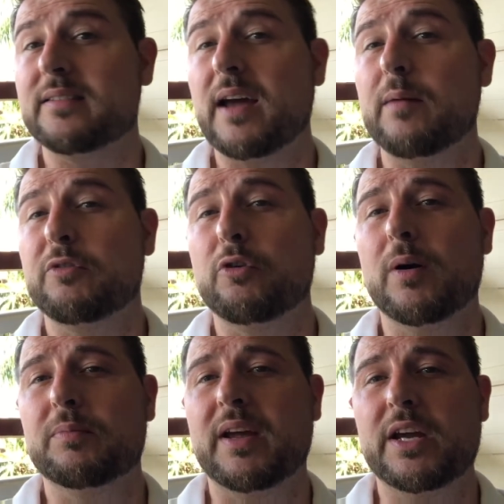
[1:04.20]
It's time to
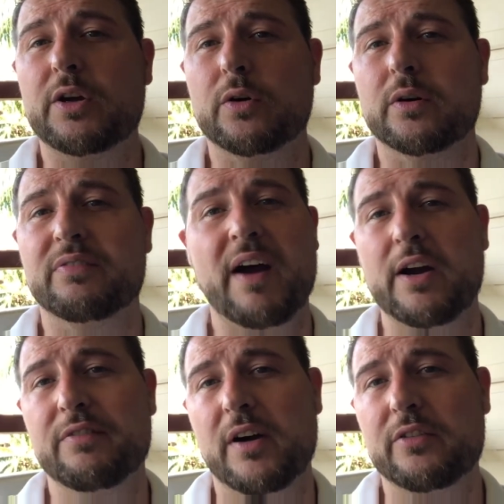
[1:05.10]
update your
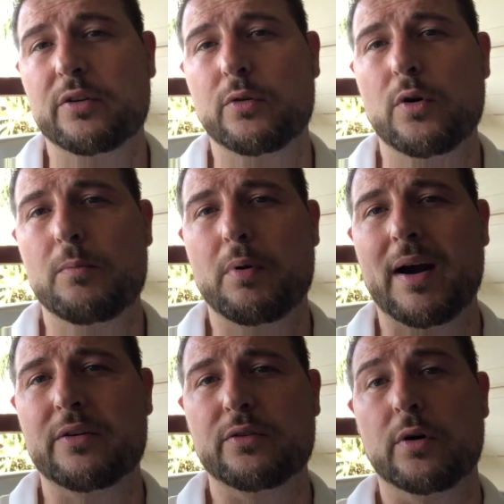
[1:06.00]
Firefox or Chrome
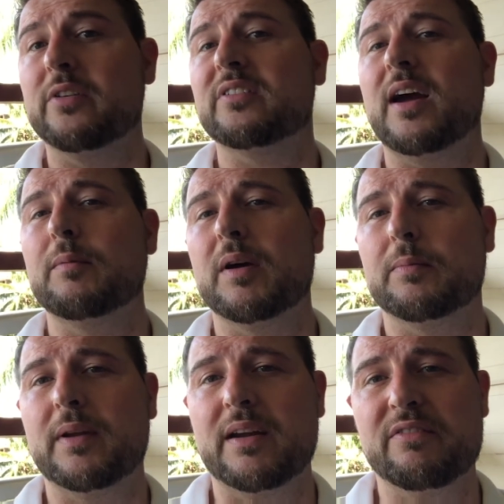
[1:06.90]
browser, or it's time
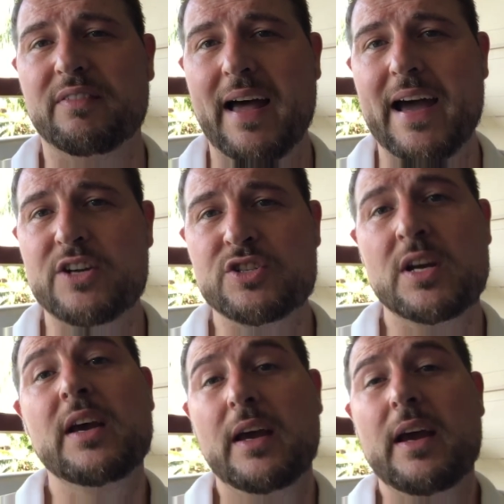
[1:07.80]
to update
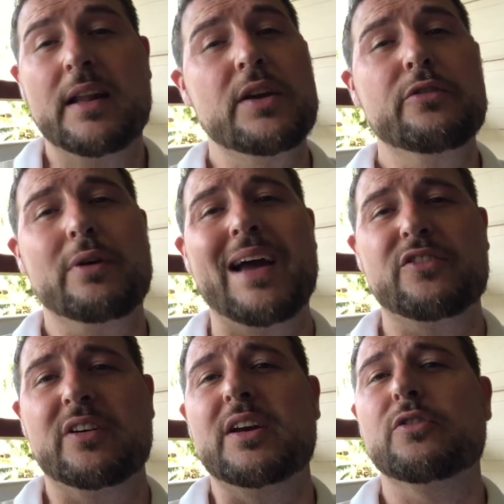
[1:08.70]
Flash. And the user
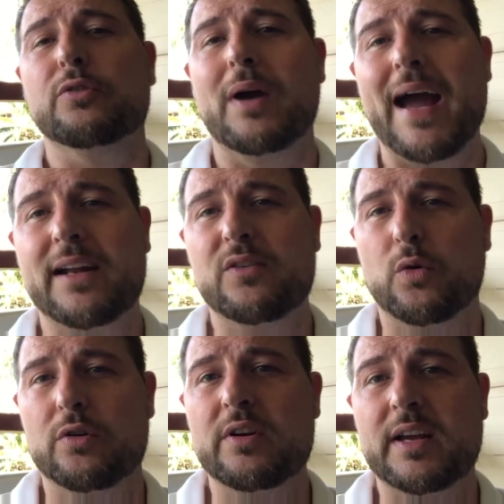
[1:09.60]
has to interact in
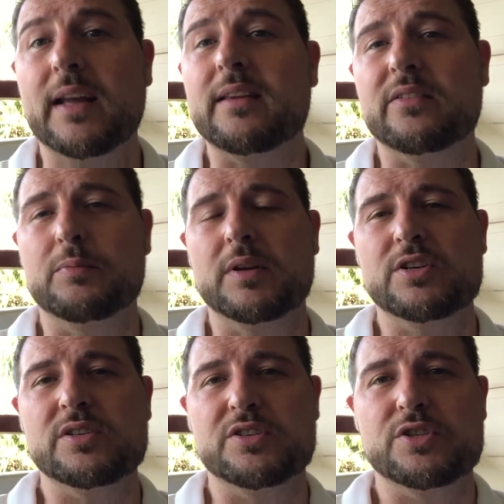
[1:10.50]
order to get this
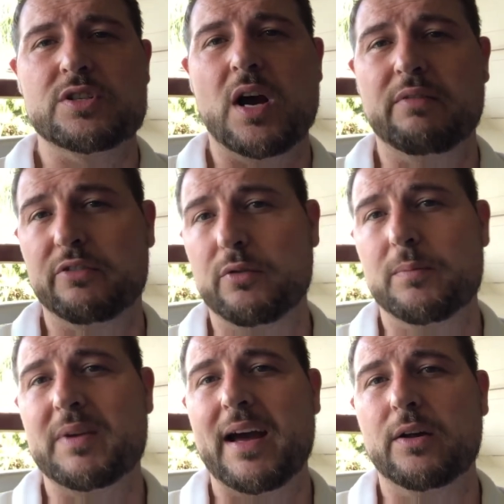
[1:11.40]
malicious
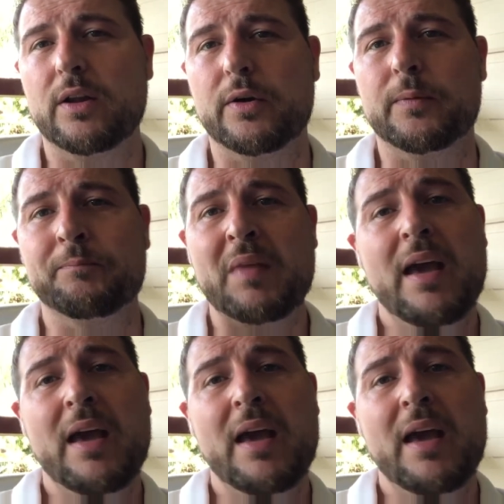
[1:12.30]
JavaScript download.